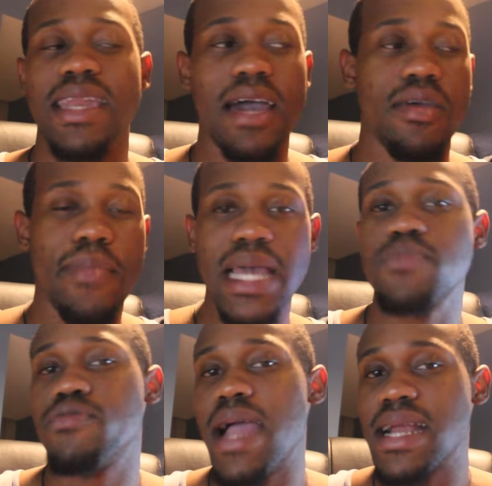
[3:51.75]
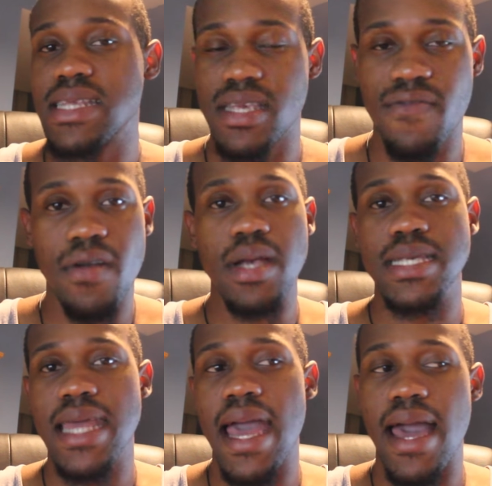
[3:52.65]
Now, the best practice as far
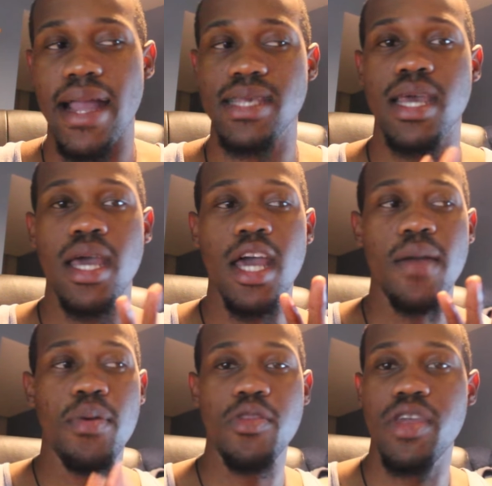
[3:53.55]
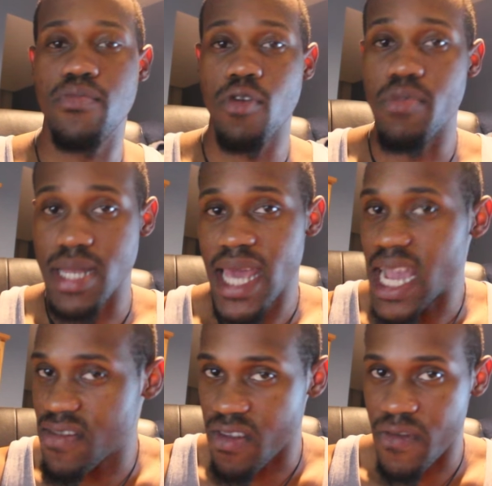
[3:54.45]
as tags, put the appropriate
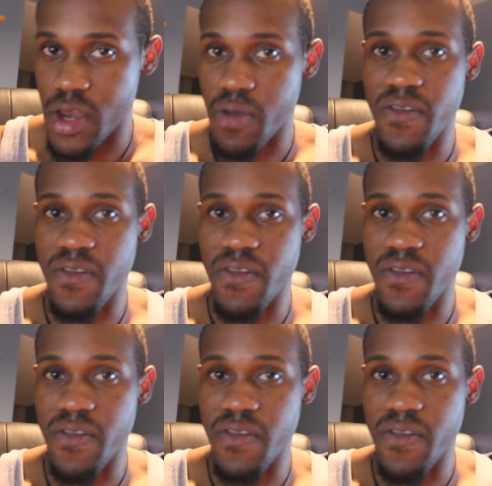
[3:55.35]
tags for the video.